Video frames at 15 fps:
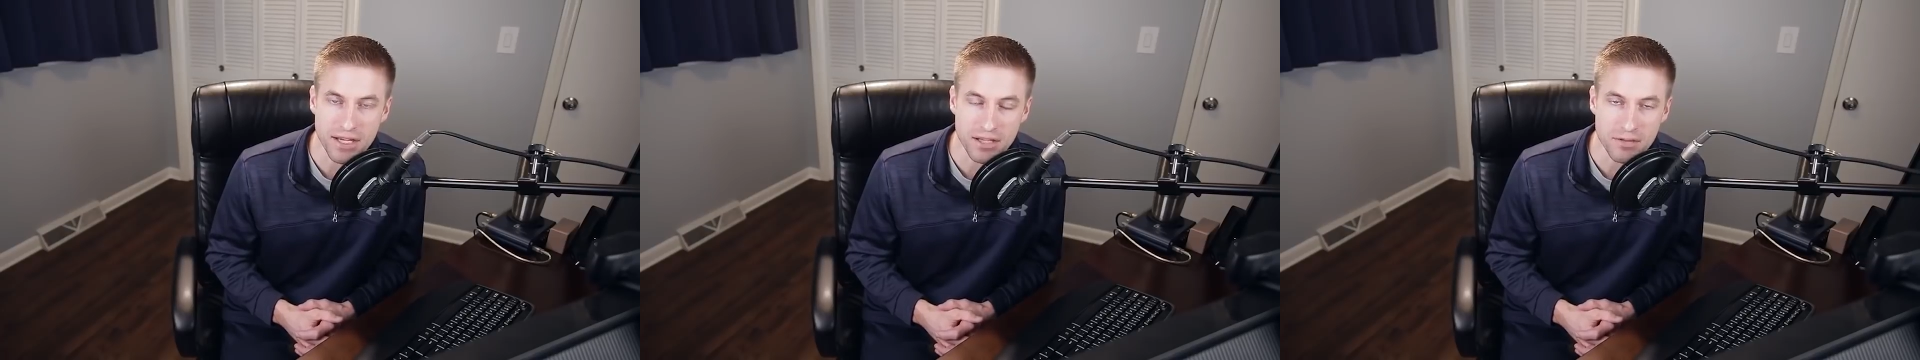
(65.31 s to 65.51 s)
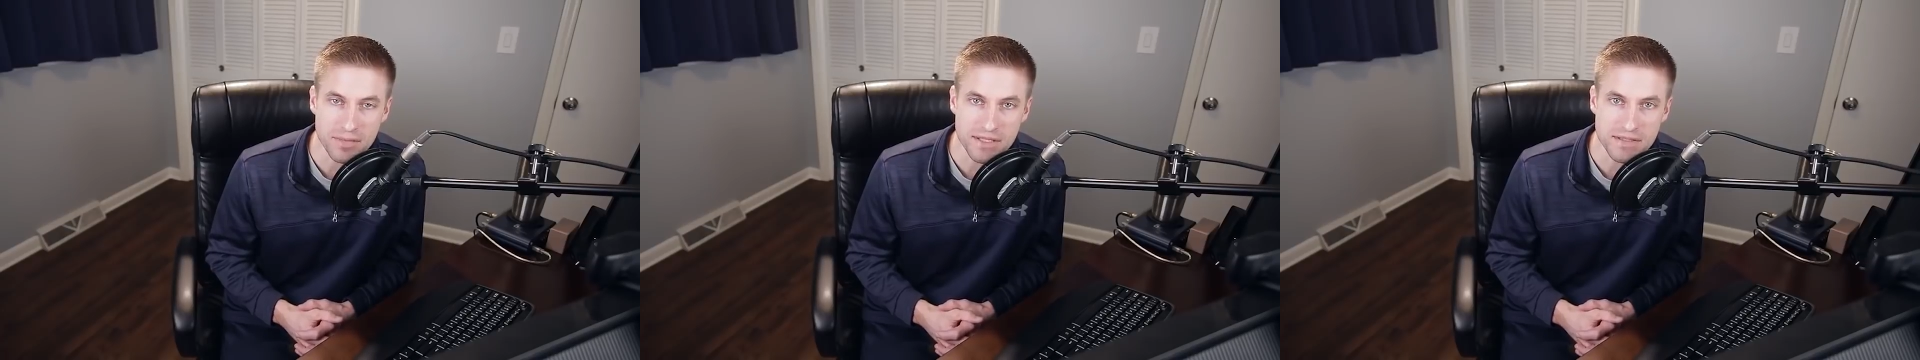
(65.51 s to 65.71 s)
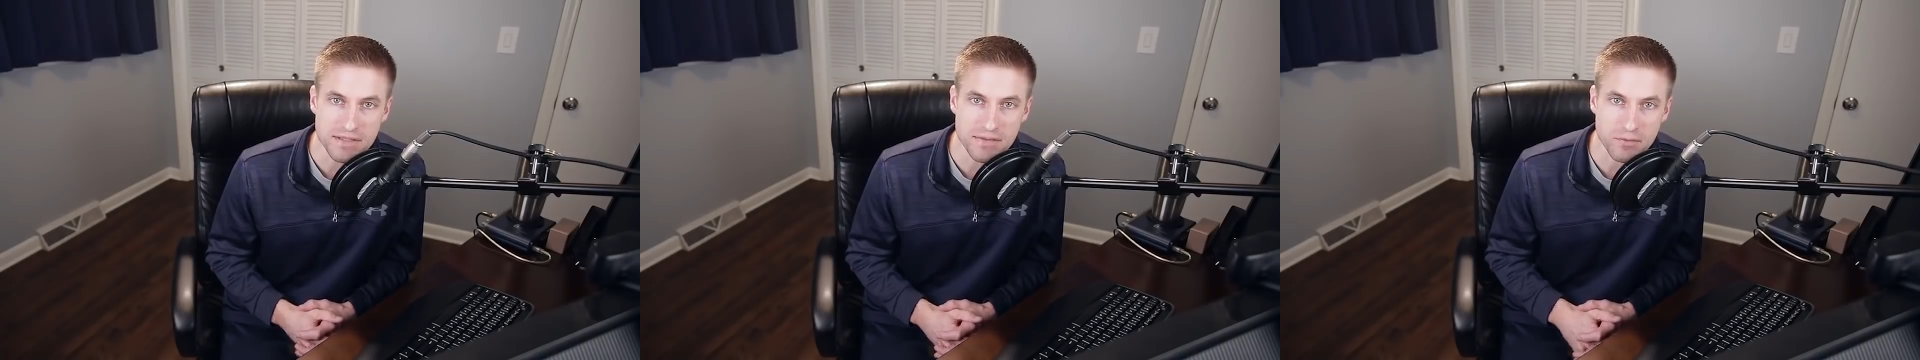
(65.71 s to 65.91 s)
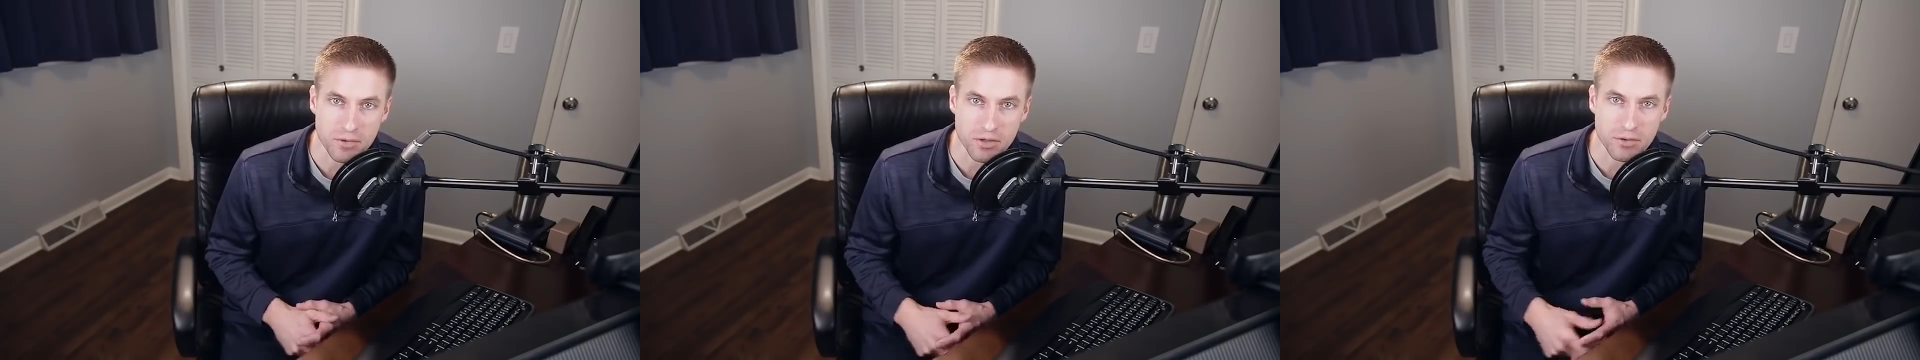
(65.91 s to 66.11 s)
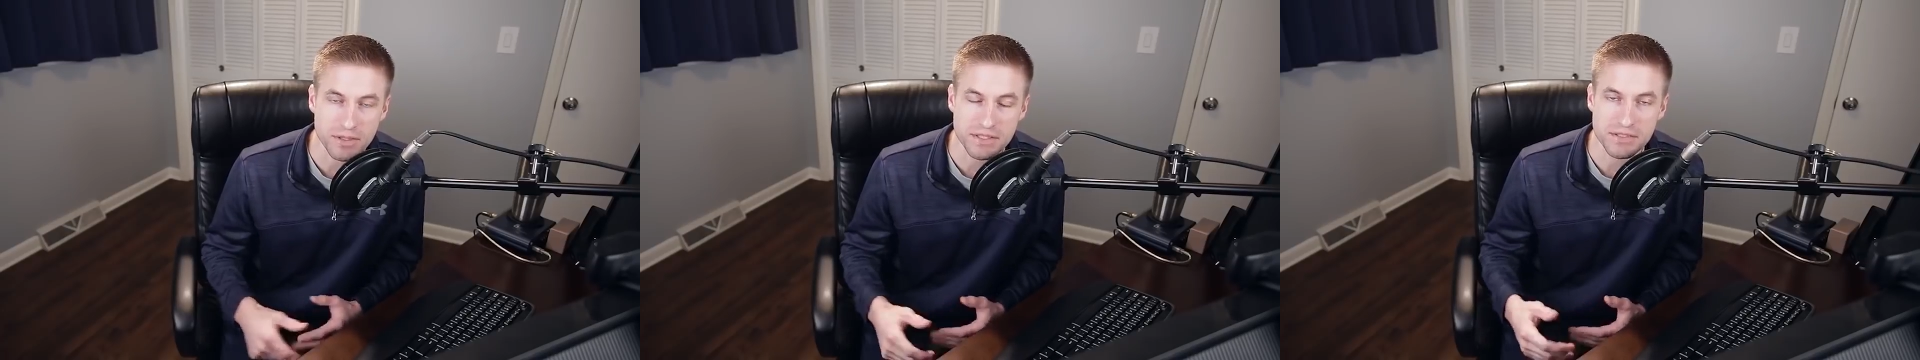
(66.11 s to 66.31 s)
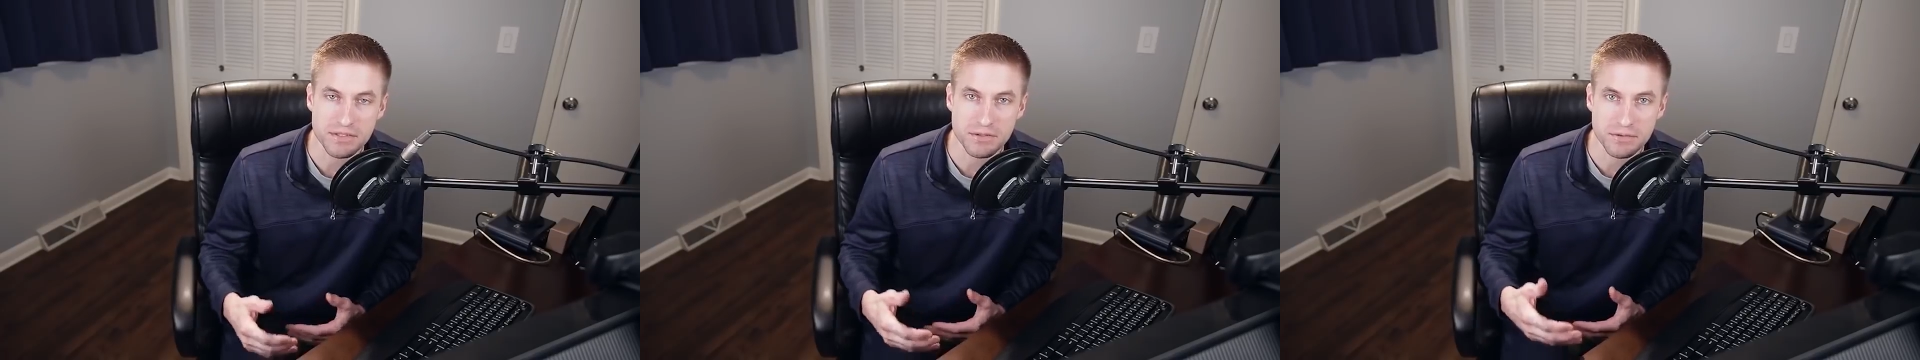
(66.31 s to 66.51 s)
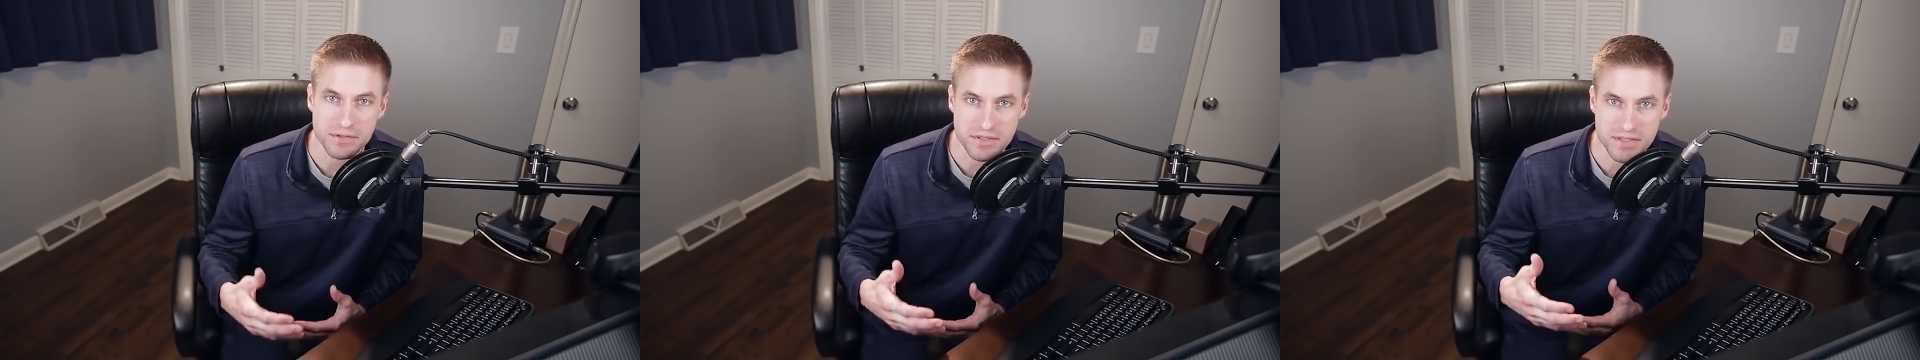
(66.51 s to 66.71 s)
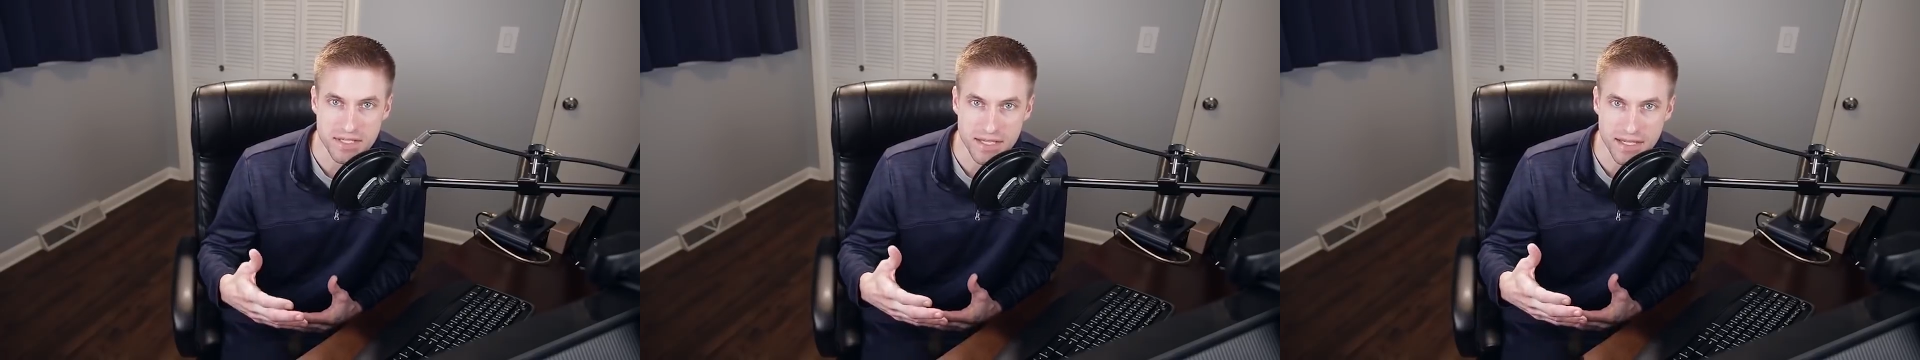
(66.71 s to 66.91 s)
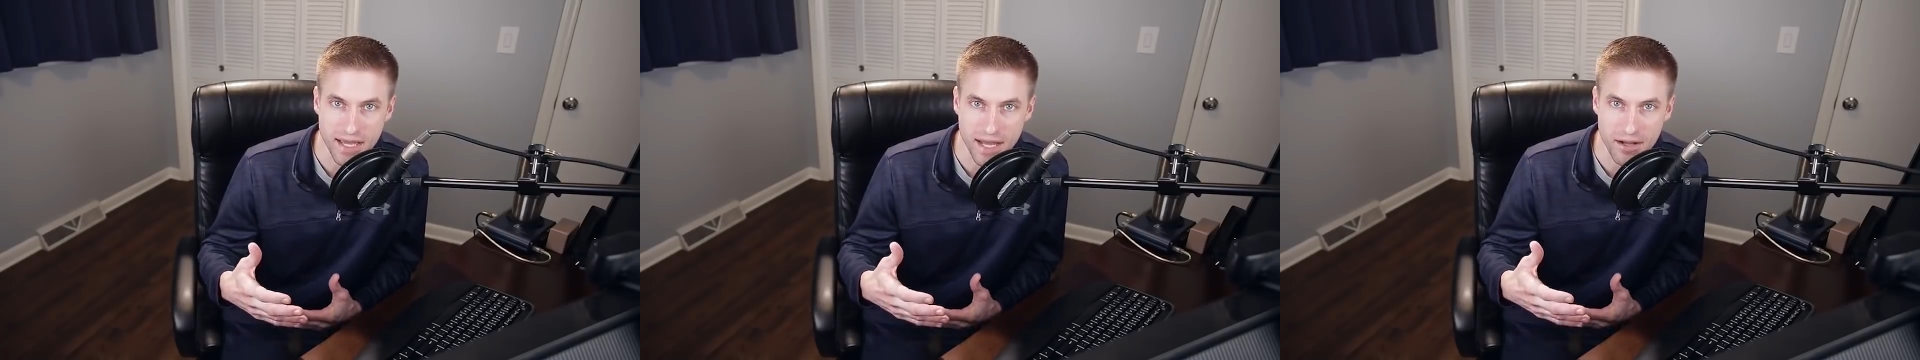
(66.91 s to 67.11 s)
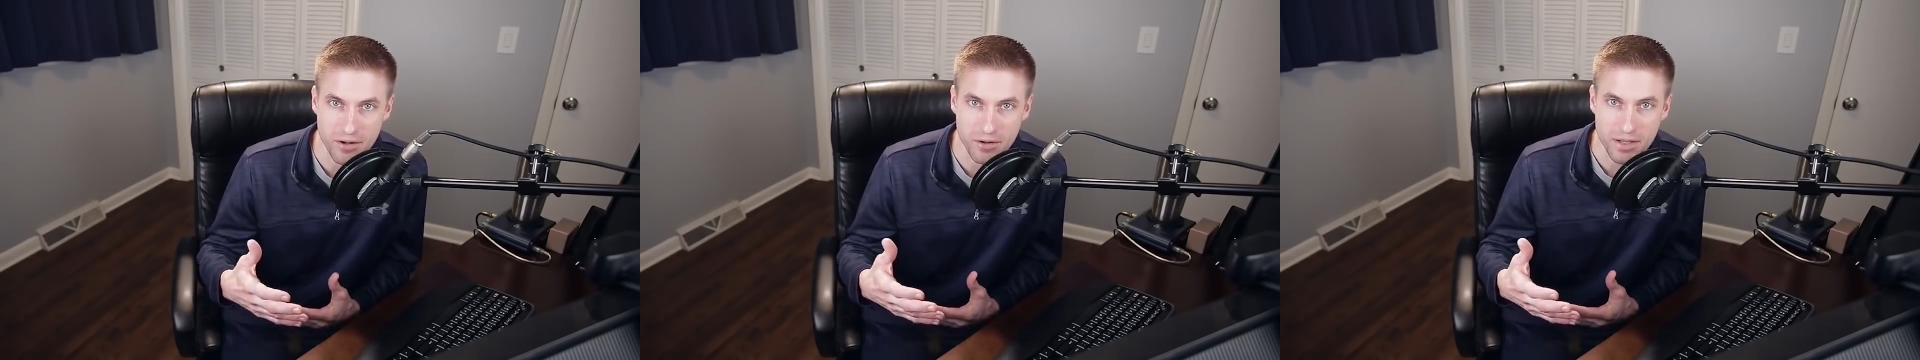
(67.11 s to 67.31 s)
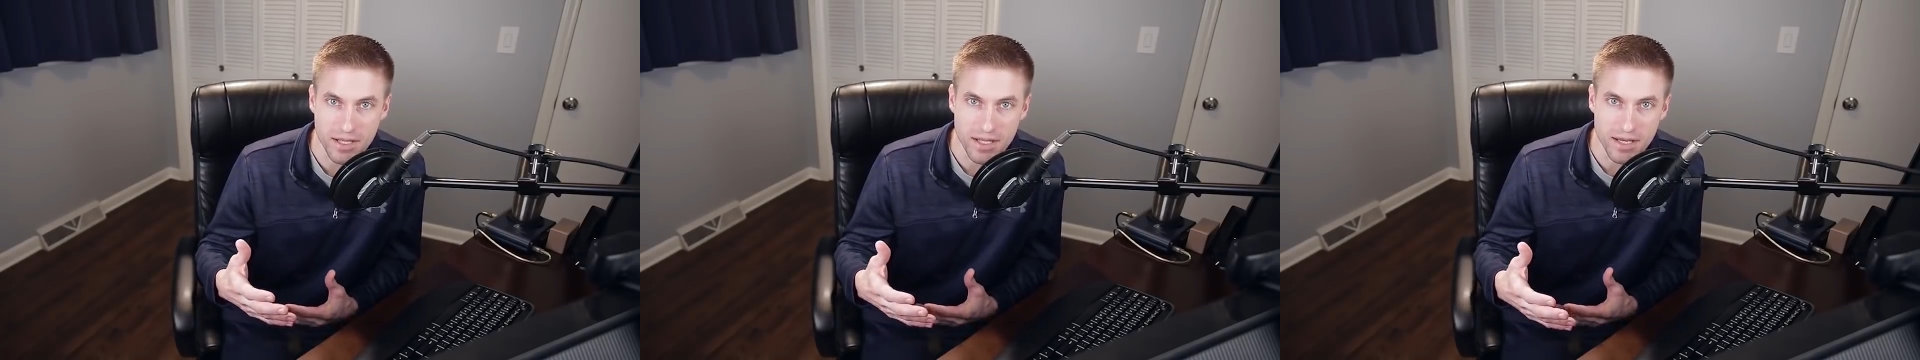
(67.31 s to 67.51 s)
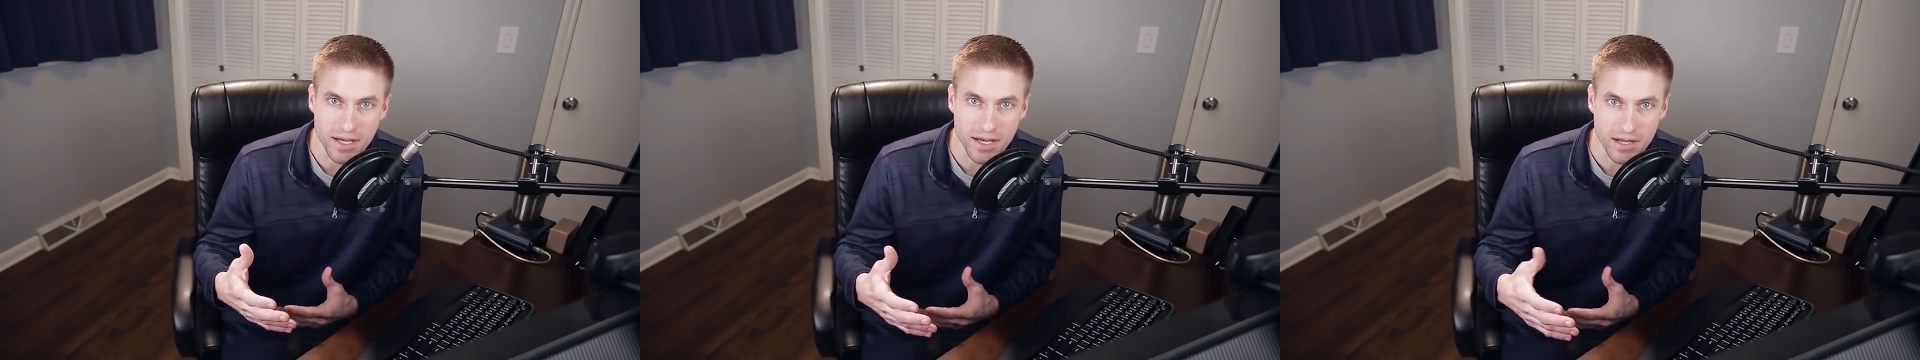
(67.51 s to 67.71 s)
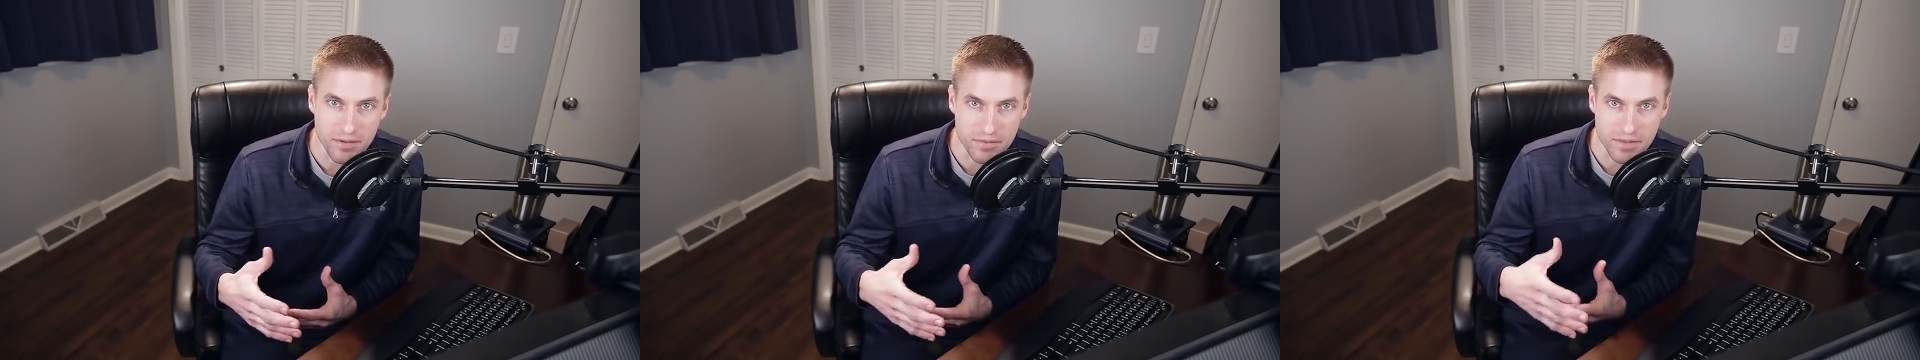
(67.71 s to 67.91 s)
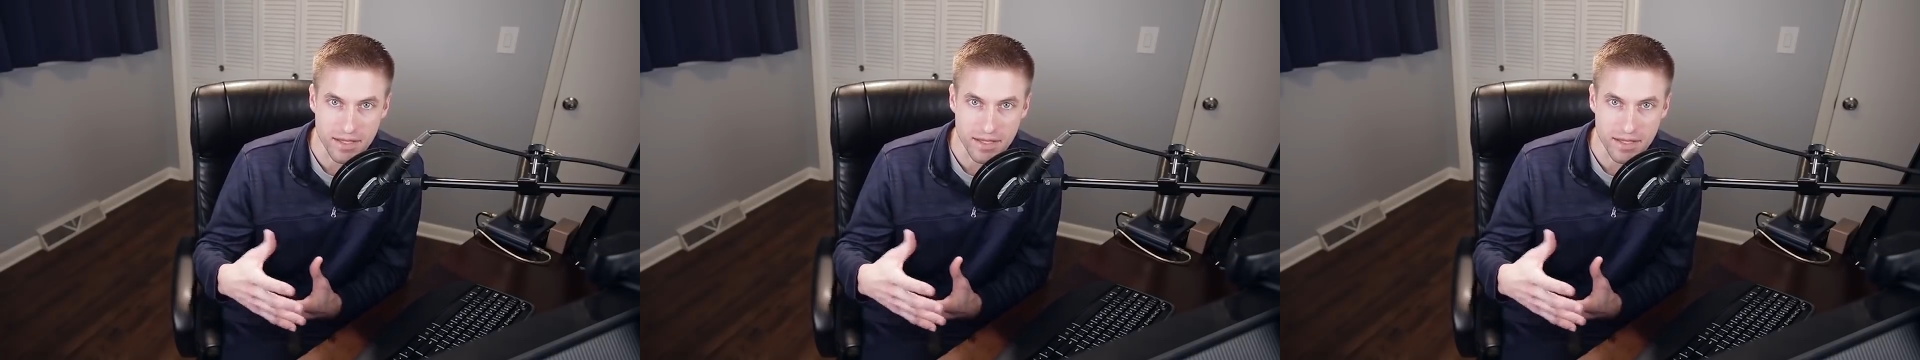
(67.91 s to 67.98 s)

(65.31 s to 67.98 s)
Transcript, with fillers: elements and we're going to see how um,